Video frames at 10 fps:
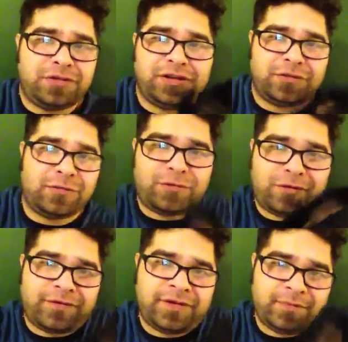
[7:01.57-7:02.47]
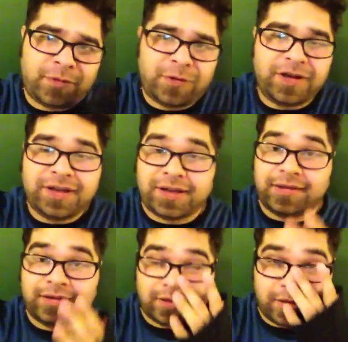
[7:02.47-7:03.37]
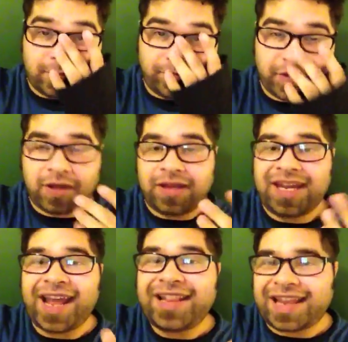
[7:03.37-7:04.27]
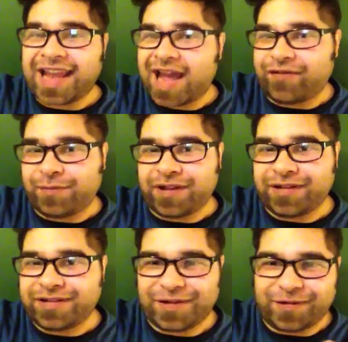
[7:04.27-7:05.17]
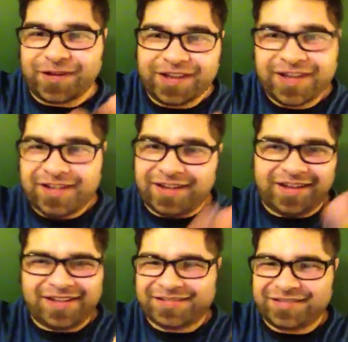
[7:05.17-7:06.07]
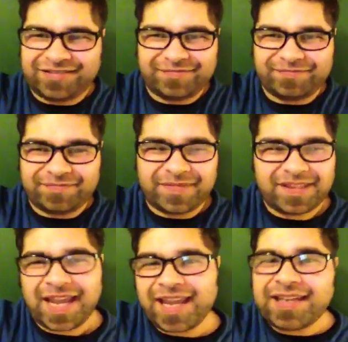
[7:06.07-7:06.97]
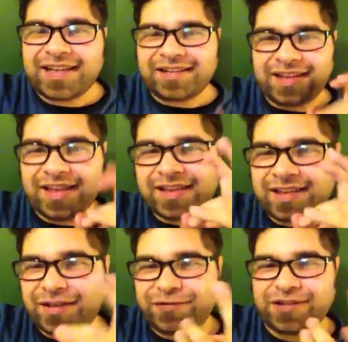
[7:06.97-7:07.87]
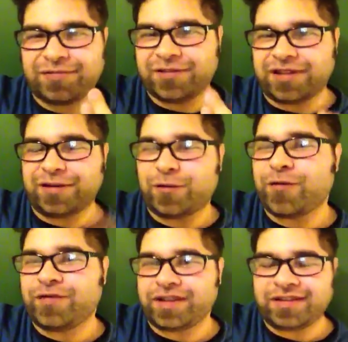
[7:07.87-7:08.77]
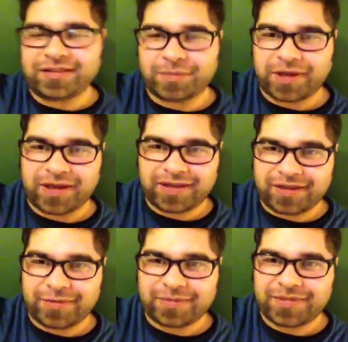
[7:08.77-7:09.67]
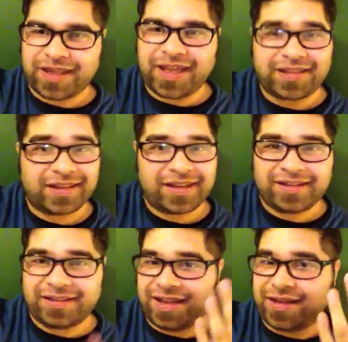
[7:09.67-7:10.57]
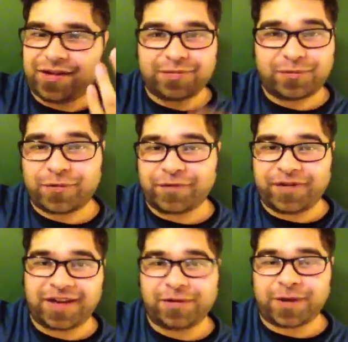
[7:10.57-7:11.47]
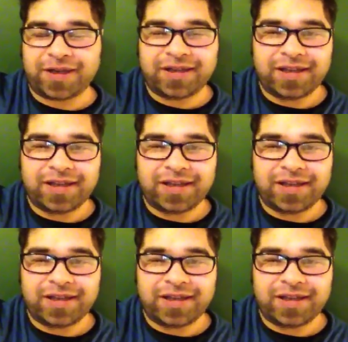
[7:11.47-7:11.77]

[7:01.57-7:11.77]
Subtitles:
little orphan boy?" And he had like half a mother, so technically he wasn't really an orphan, but they called him an orphan anyway.